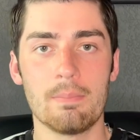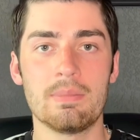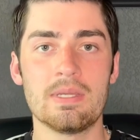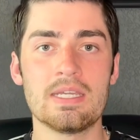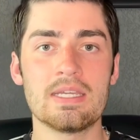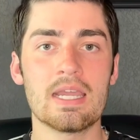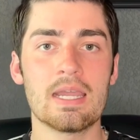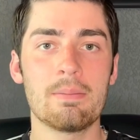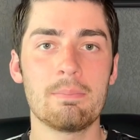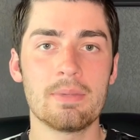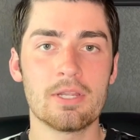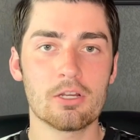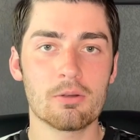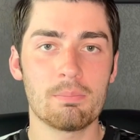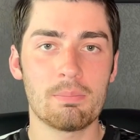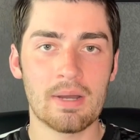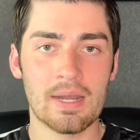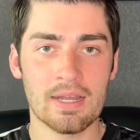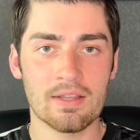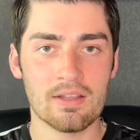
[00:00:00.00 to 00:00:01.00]
Being a mere
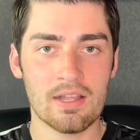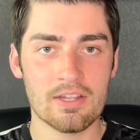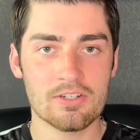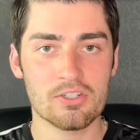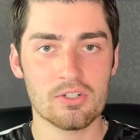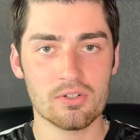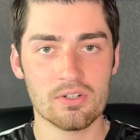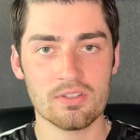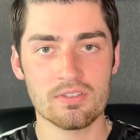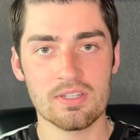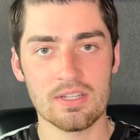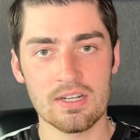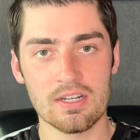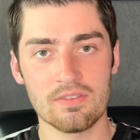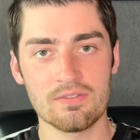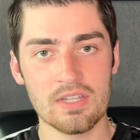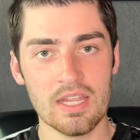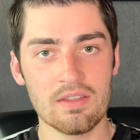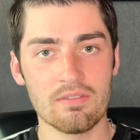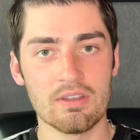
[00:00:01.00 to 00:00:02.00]
biological
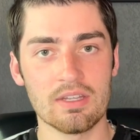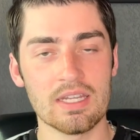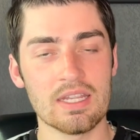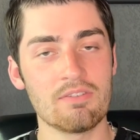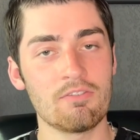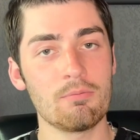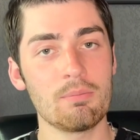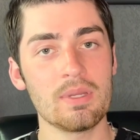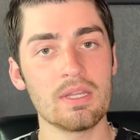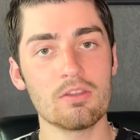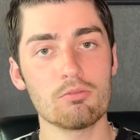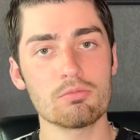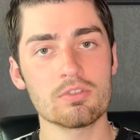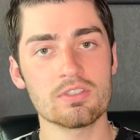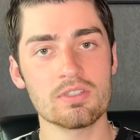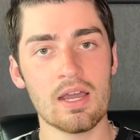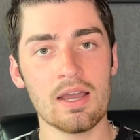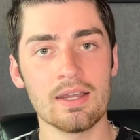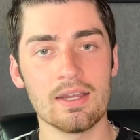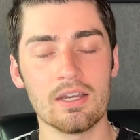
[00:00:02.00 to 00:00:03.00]
descendant of David, even being the
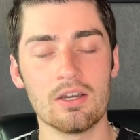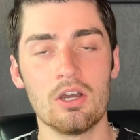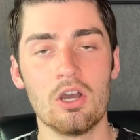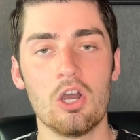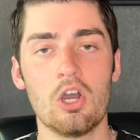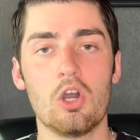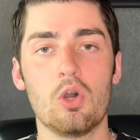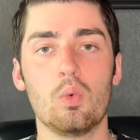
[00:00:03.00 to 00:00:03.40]
Messiah,